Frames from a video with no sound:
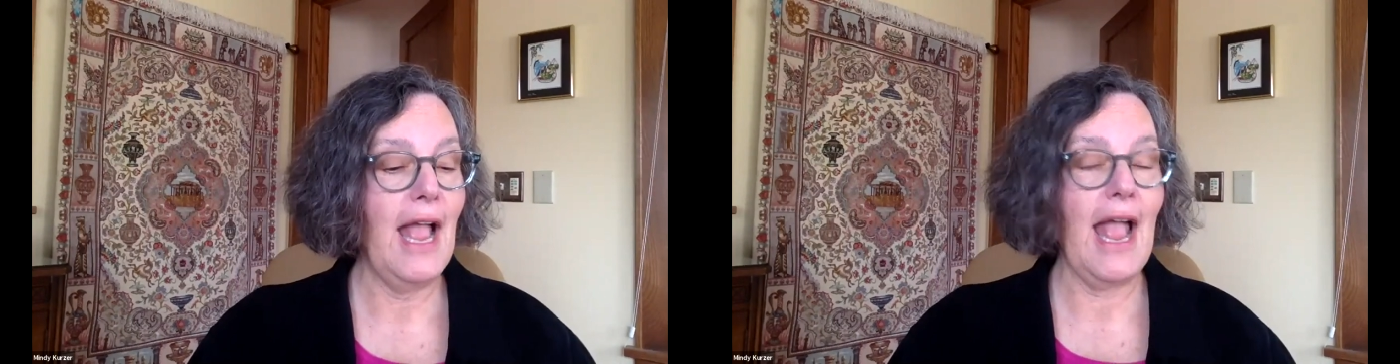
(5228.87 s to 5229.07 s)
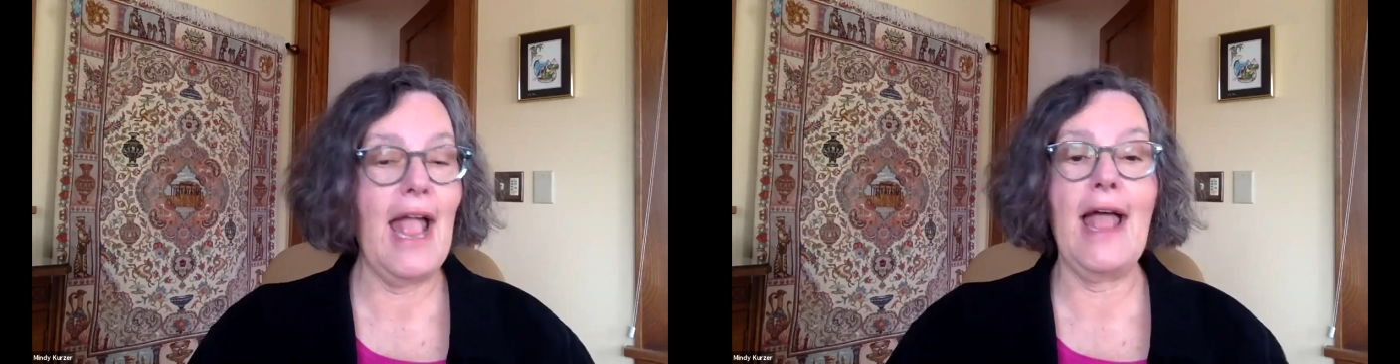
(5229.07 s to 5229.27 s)

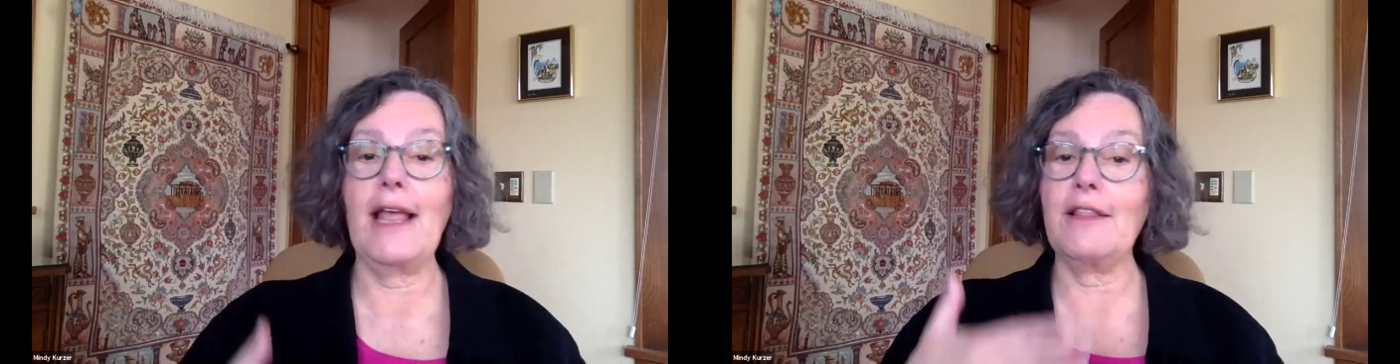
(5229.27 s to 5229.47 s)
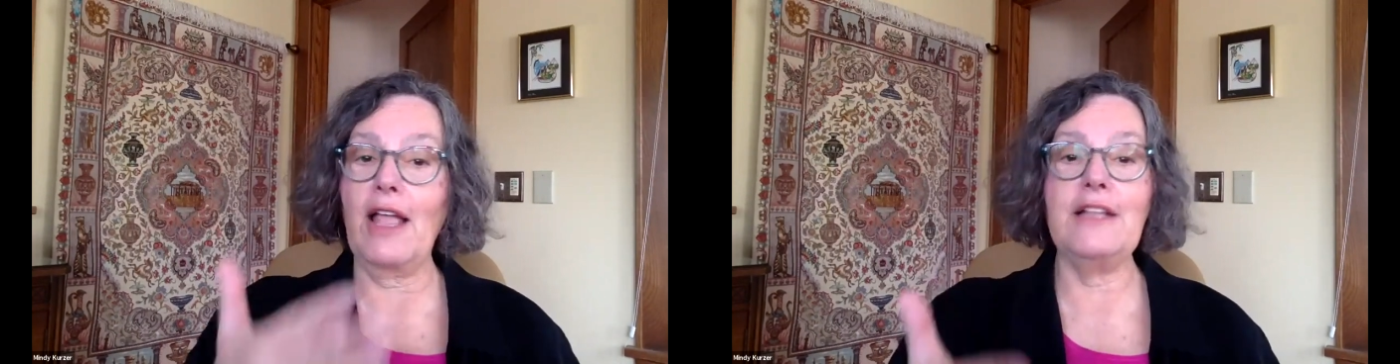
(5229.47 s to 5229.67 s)
And
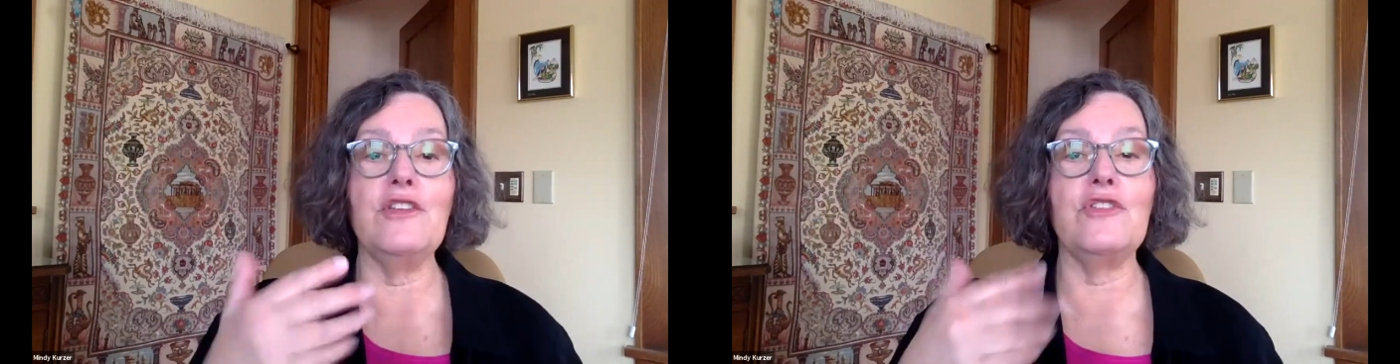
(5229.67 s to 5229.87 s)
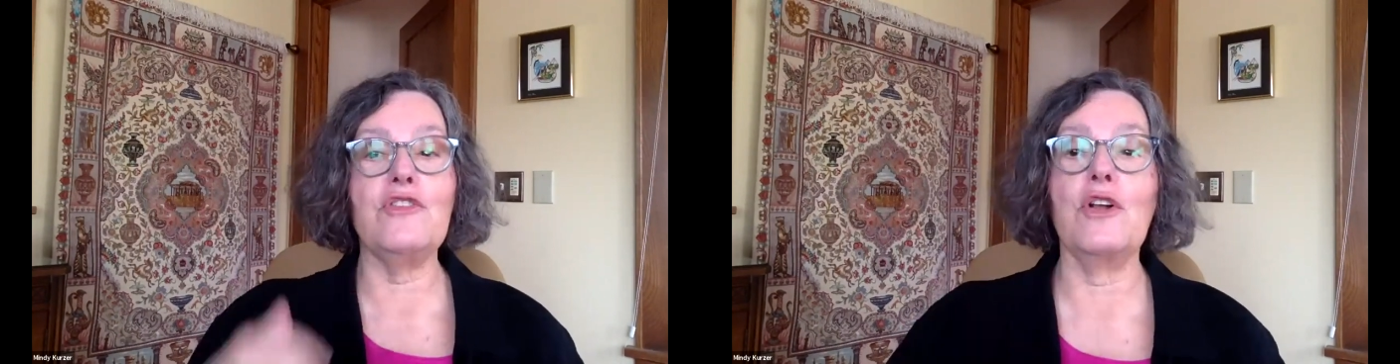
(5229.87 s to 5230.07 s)
I'd like
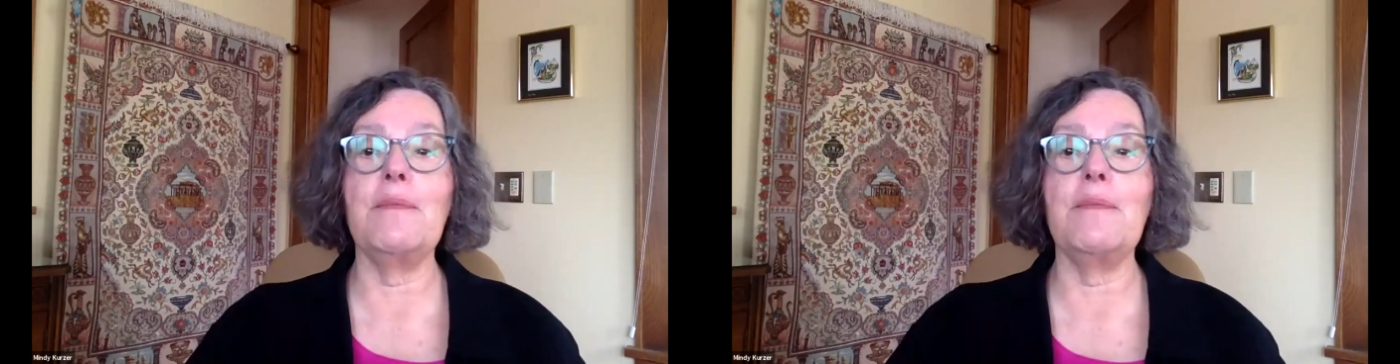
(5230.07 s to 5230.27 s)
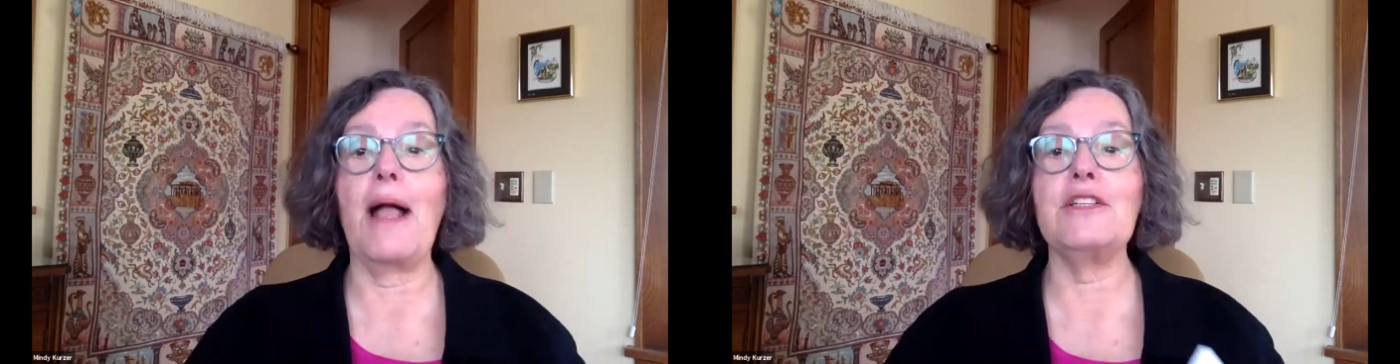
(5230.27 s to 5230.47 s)
to turn
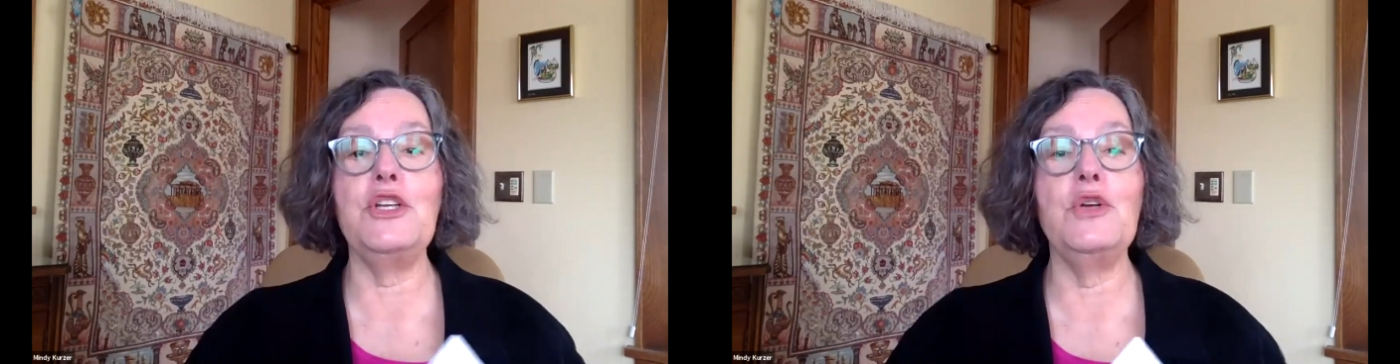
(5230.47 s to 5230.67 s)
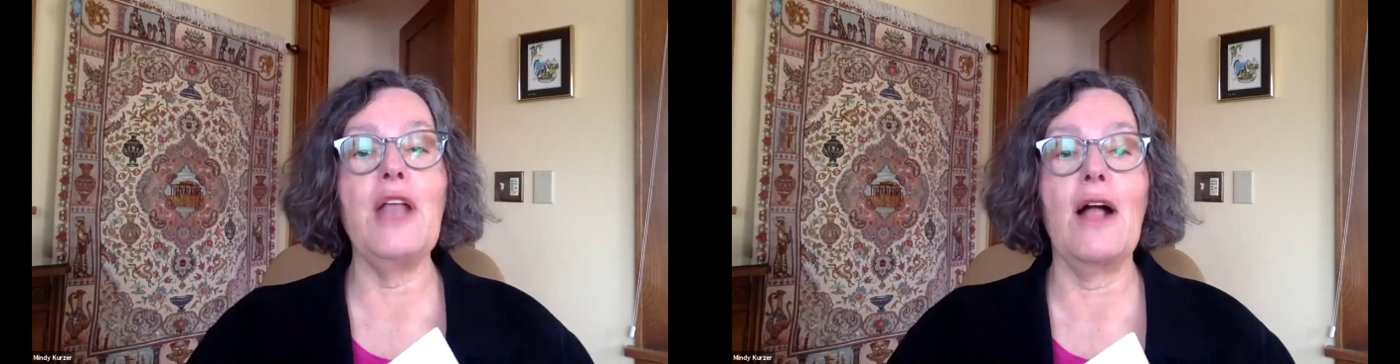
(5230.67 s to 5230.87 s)
it back to
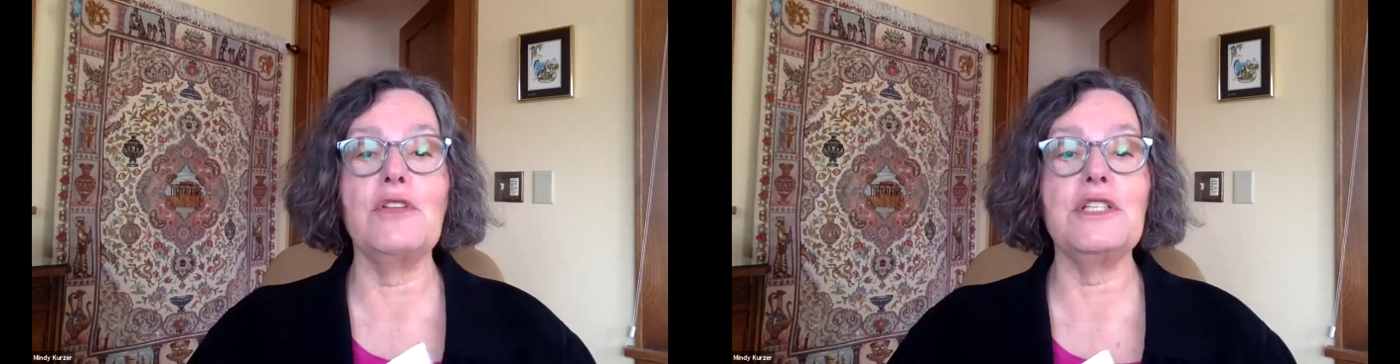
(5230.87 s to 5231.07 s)
you now